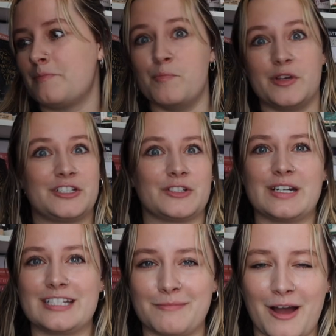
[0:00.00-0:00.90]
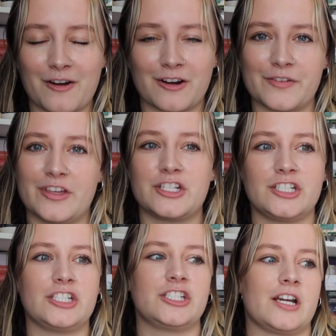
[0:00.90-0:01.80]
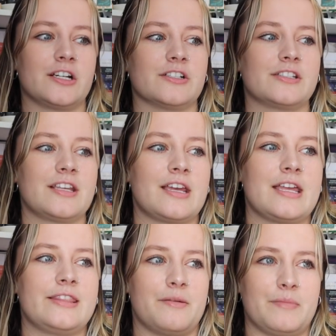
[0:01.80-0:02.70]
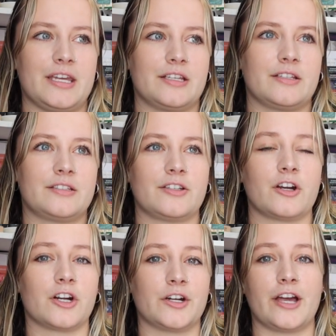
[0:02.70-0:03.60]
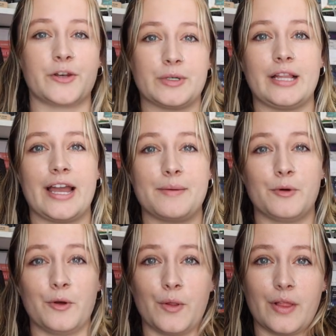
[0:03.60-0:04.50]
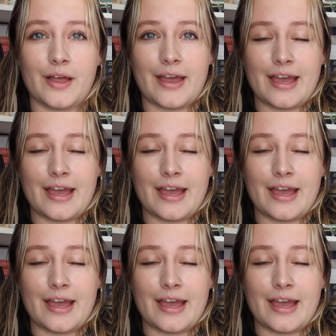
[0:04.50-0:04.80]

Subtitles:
mysteries about her that she shares that makes her an unreliable